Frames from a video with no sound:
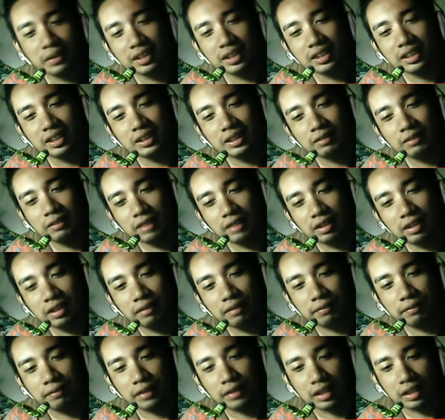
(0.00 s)
is very
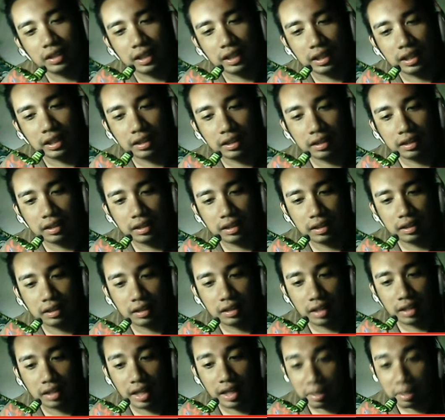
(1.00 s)
important.
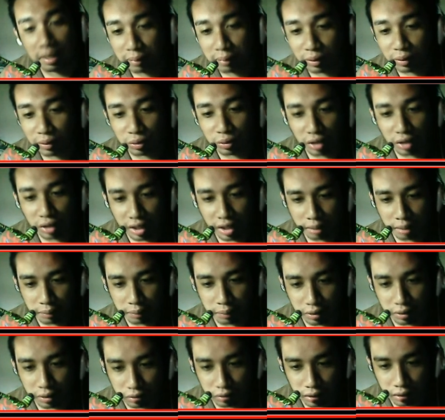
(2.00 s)
Hanapin ko to.
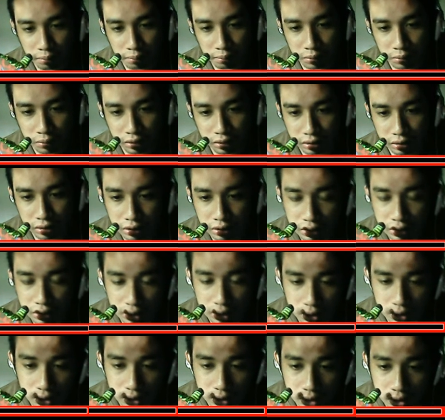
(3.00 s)
Never,
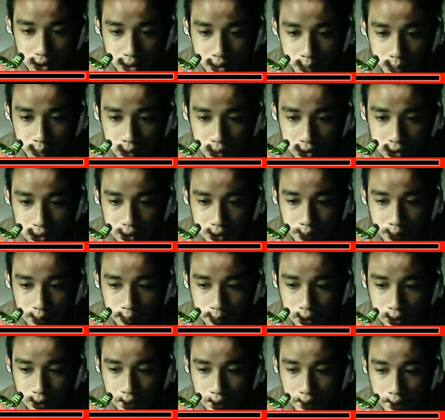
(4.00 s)
demons never
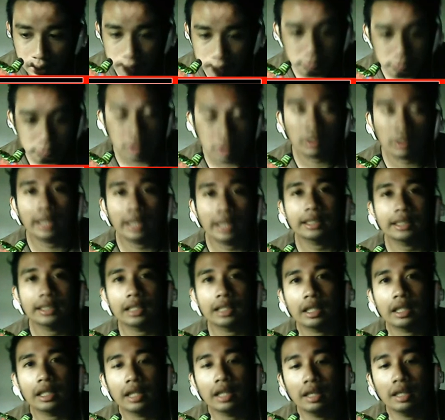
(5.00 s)
lie. So guys,
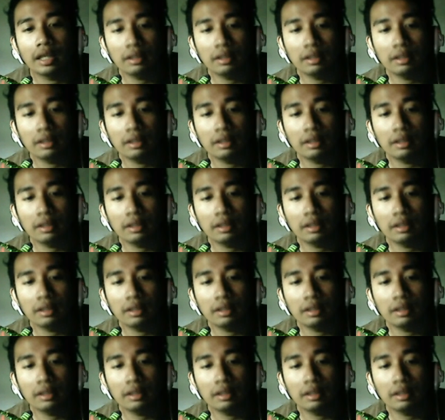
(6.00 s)
again,